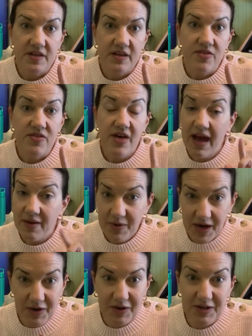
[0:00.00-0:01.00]
that
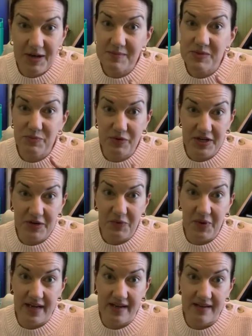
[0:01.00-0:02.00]
record comes pretty
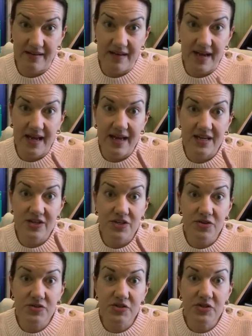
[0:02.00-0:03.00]
quick and
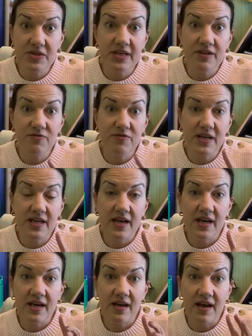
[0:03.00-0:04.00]
usually
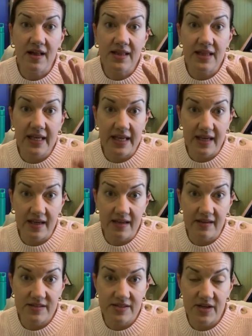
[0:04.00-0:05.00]
via a link.
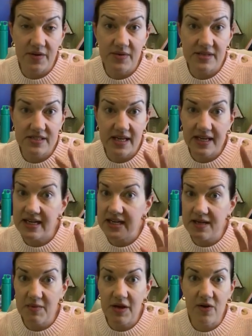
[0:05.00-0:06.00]
So it's like an
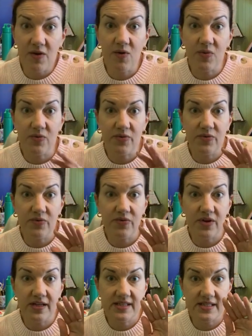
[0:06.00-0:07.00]
email,
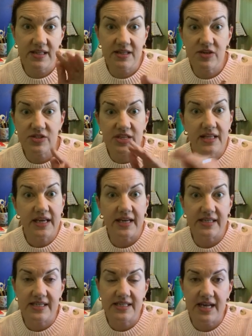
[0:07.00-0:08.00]
there's a link
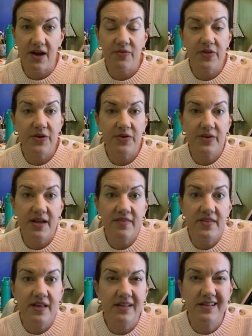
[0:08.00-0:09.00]
to download and
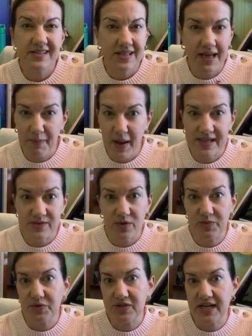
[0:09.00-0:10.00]
then it's like
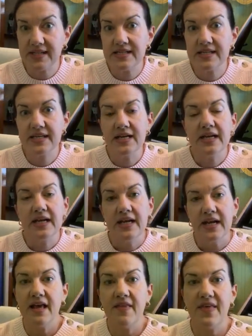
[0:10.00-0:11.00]
password protected,
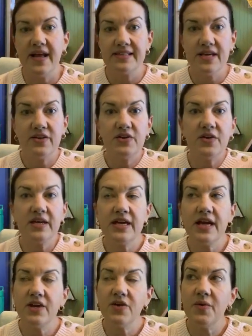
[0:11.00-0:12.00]
and that's how you can
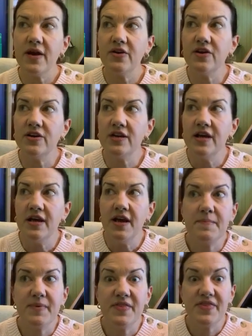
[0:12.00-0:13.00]
get your record.
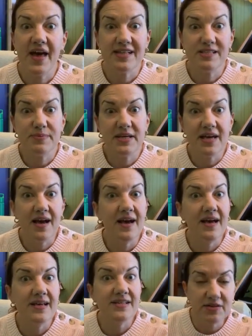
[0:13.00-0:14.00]
But that's
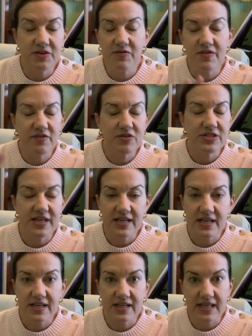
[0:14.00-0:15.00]
because you've never done
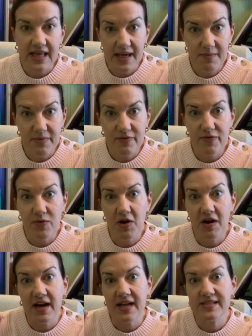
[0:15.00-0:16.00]
a claim
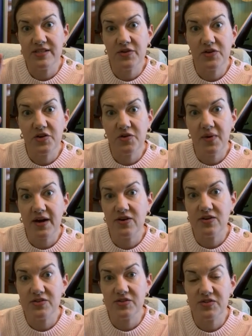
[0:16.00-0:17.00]
before, and so your
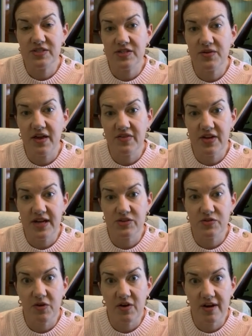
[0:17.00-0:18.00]
records are still at the
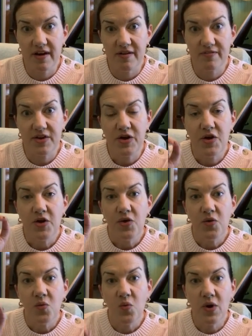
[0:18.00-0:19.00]
National Archive.
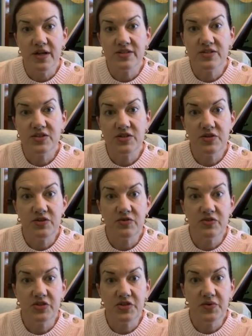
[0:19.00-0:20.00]
Once you
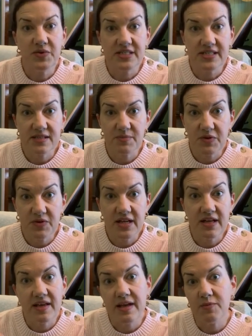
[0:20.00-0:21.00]
do a disability
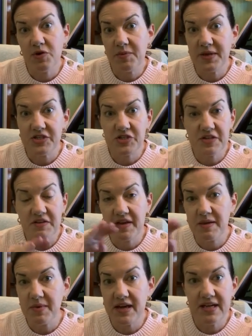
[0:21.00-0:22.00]
claim or a pension
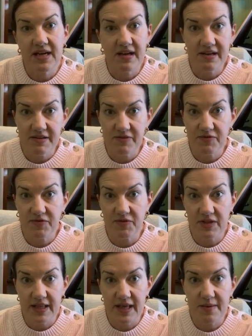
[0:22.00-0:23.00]
claim, any kind of
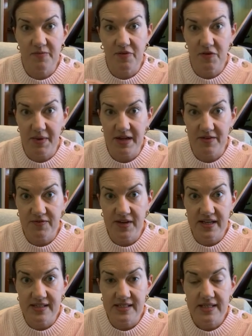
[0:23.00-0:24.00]
claim for
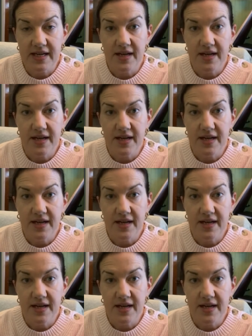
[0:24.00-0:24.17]
benefits,